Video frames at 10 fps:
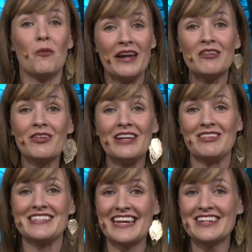A wonderful
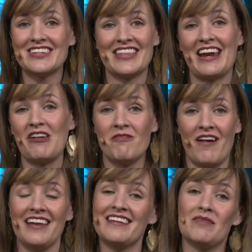invitation that I
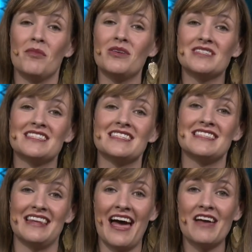find in
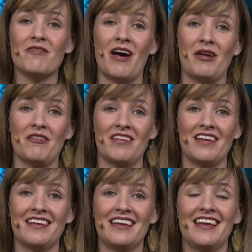Moses' life,
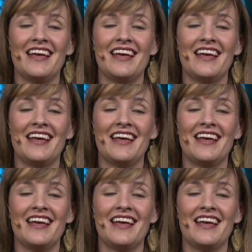however,